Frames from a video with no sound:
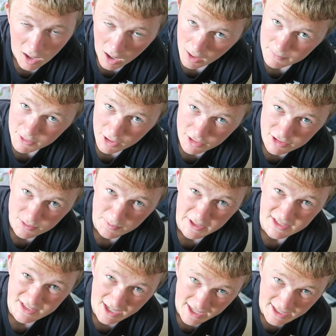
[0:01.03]
I'm going to
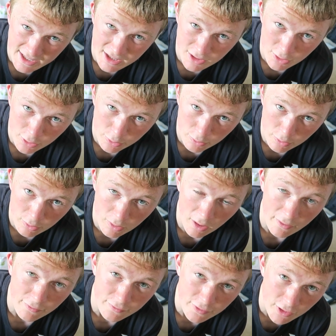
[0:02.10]
be taking you through
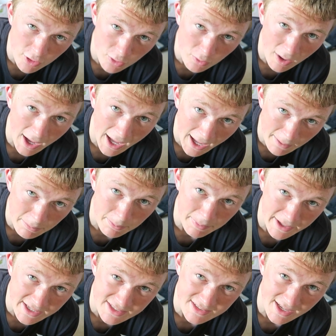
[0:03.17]
a few
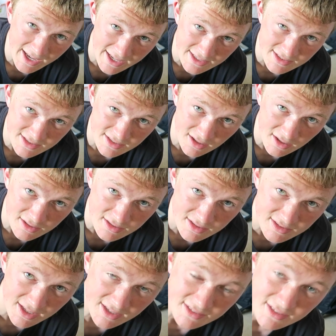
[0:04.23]
ab-based
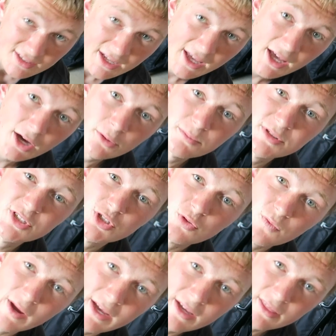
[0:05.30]
exercises that's going to help
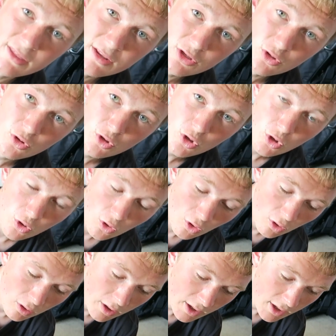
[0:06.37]
strengthen your
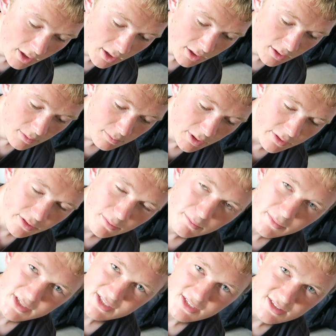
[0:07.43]
core. But the
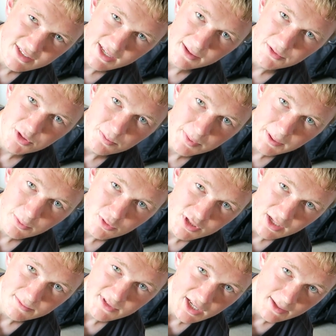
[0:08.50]
misconception people
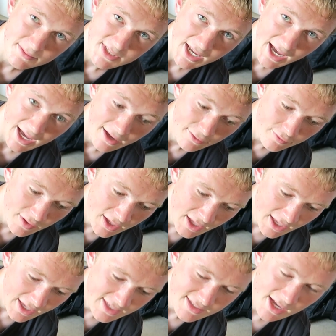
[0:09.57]
sometimes have
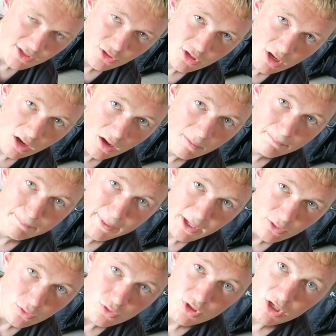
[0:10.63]
is that you can't
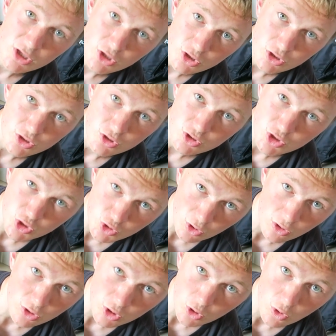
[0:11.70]
build a good
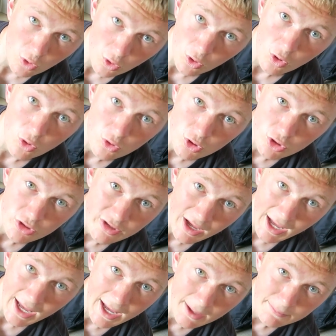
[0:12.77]
strong core or good
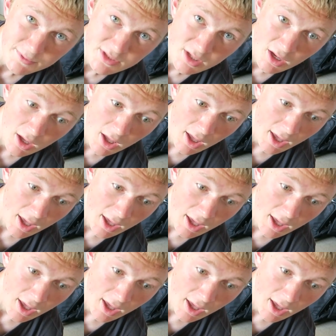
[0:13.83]
abs